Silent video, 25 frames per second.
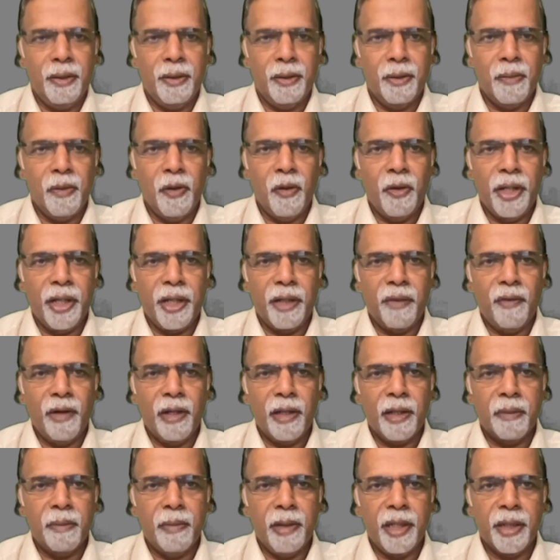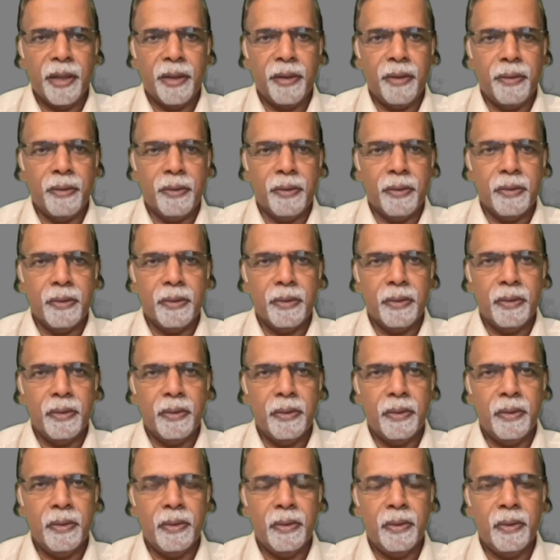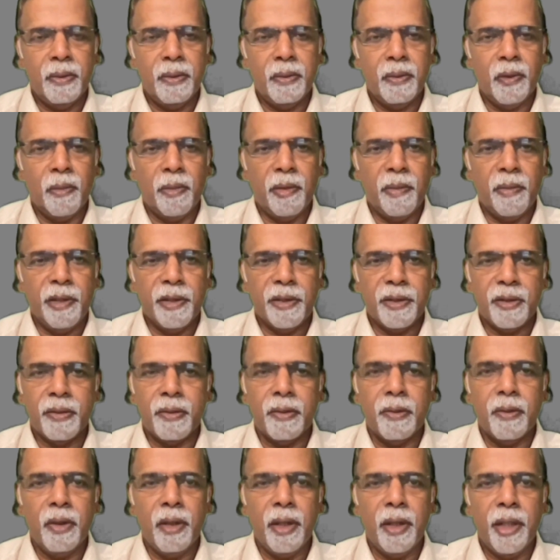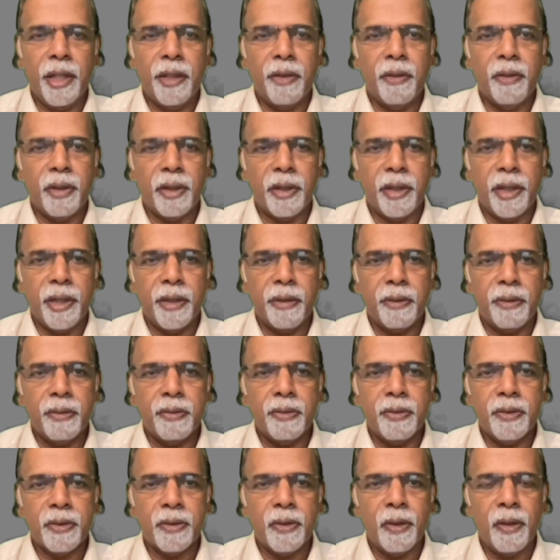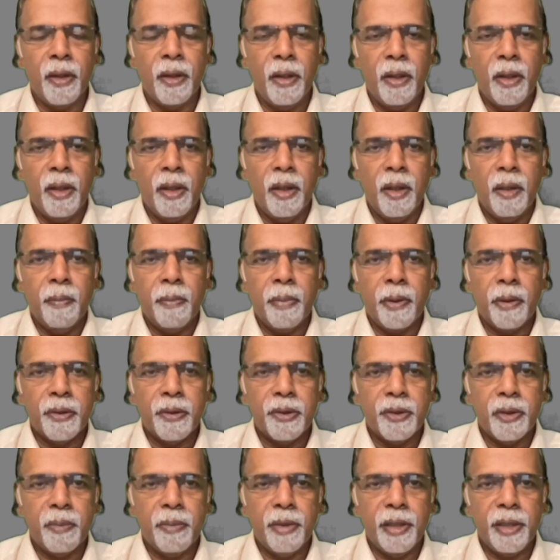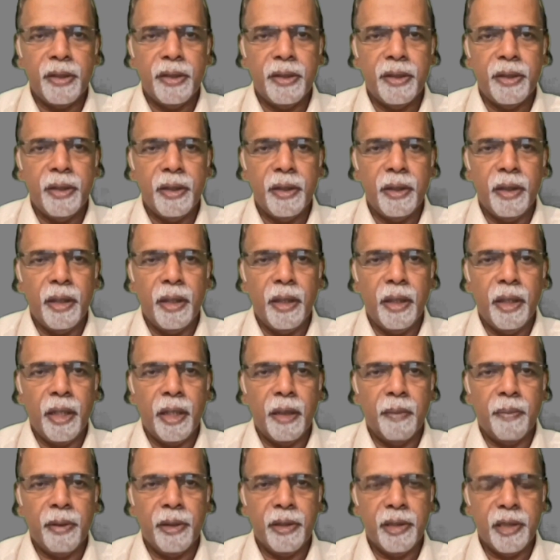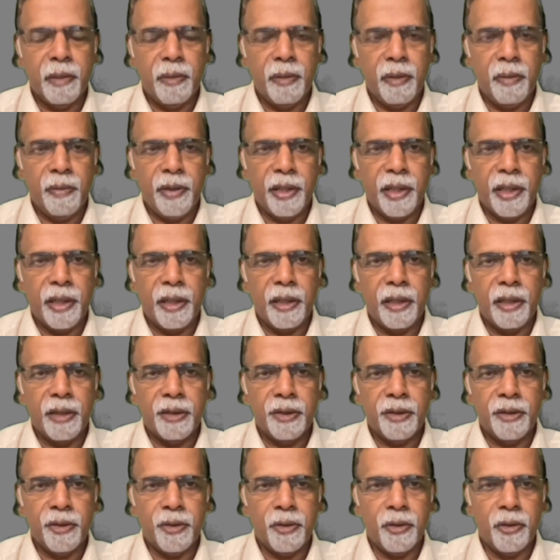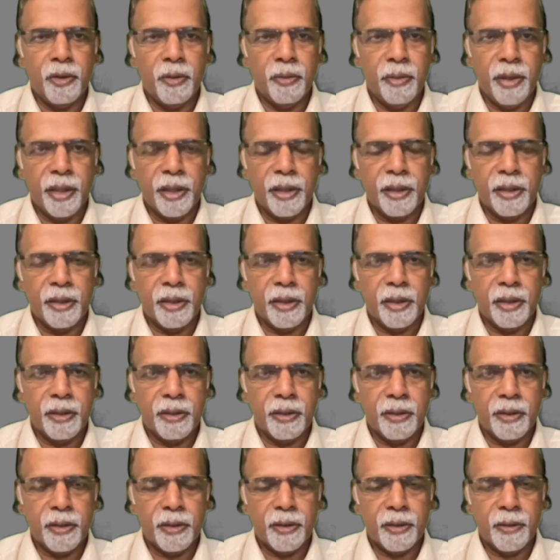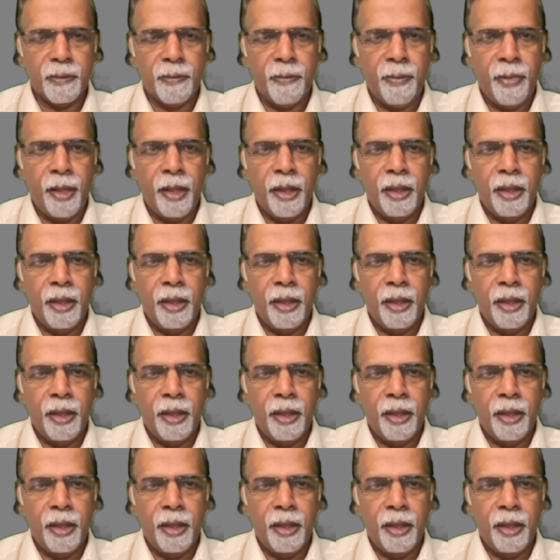Good morning and welcome back to Dr. Med School and Dr. Andrews, Professor of Medicine and Principal Pikedas Institute of Medical Sciences.